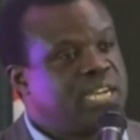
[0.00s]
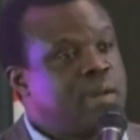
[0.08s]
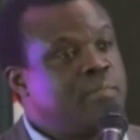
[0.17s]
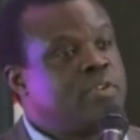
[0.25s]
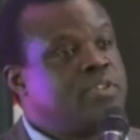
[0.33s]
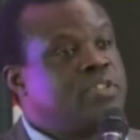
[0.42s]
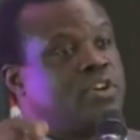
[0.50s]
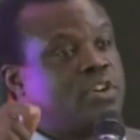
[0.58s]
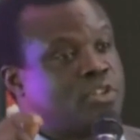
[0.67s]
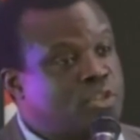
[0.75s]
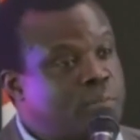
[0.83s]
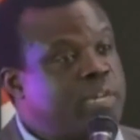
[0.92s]
come
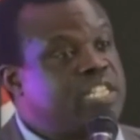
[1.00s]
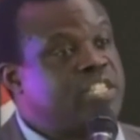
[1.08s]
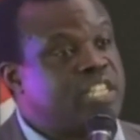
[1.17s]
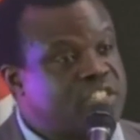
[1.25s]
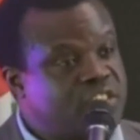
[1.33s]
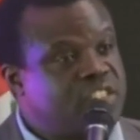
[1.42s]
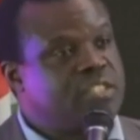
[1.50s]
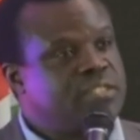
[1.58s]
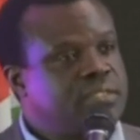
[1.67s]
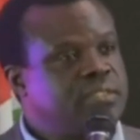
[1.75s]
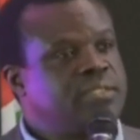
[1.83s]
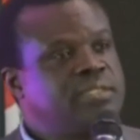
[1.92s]
October 6th,
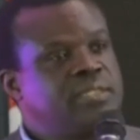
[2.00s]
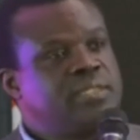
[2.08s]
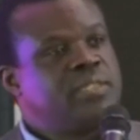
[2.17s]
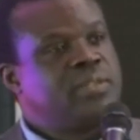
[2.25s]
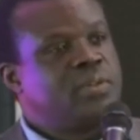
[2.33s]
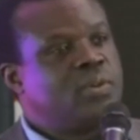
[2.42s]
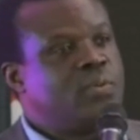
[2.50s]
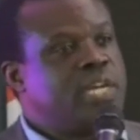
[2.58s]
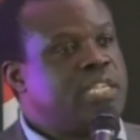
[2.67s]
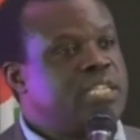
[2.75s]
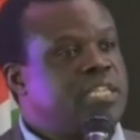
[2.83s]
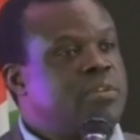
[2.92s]

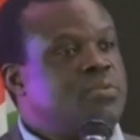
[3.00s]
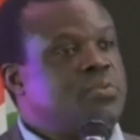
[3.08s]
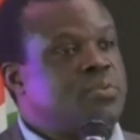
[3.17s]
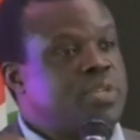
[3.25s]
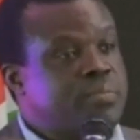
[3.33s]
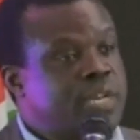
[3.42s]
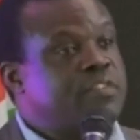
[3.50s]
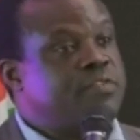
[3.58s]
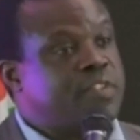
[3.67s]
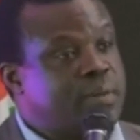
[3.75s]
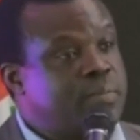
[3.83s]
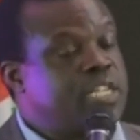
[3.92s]
when the women
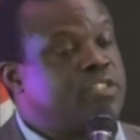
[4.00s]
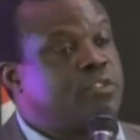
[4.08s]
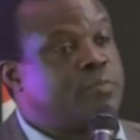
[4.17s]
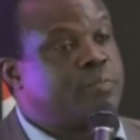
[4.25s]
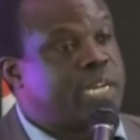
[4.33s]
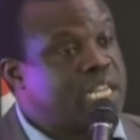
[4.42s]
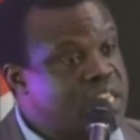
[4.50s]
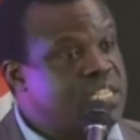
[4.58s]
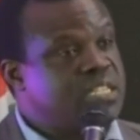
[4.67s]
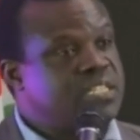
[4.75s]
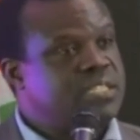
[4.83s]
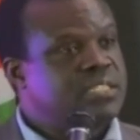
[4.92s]
farmers of
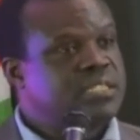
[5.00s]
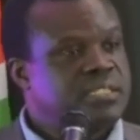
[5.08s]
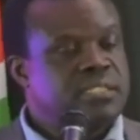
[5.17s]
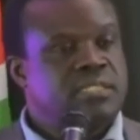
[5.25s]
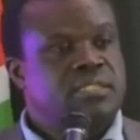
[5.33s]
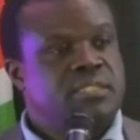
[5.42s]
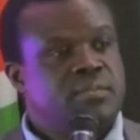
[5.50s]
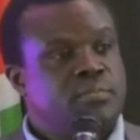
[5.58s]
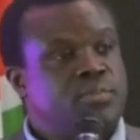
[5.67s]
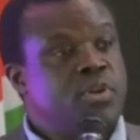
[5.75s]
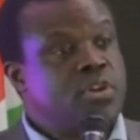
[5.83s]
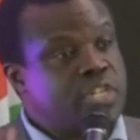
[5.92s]
Paris
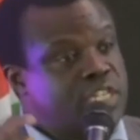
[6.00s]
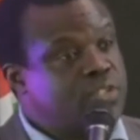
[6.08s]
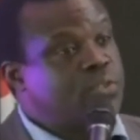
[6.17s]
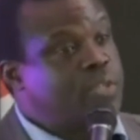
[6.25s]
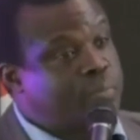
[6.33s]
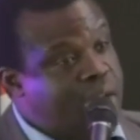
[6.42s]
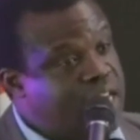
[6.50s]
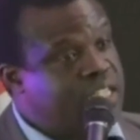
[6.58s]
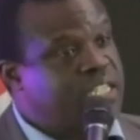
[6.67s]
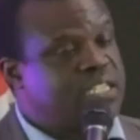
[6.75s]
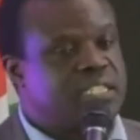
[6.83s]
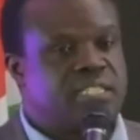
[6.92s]
broke into the
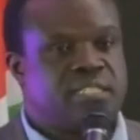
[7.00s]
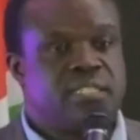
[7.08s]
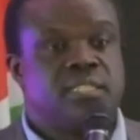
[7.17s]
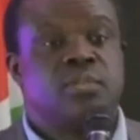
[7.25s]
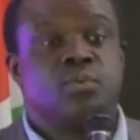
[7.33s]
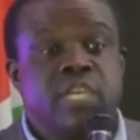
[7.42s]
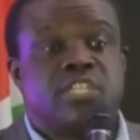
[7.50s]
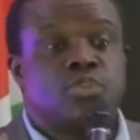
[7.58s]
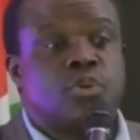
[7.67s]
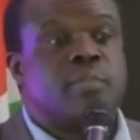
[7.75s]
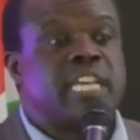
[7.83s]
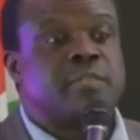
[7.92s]
palace, we
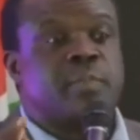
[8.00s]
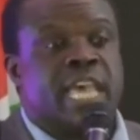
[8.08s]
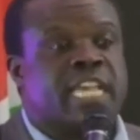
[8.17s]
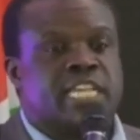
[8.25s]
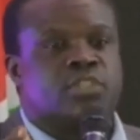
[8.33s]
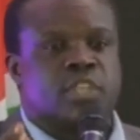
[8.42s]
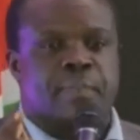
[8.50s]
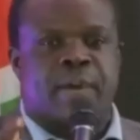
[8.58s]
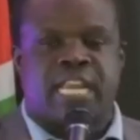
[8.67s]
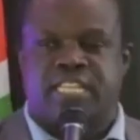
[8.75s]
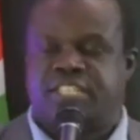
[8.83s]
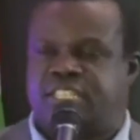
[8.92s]
too must break into the
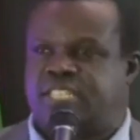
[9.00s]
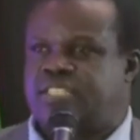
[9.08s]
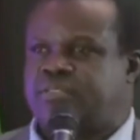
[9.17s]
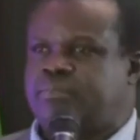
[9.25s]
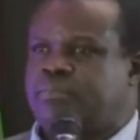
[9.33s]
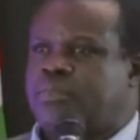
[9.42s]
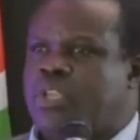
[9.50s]
palace.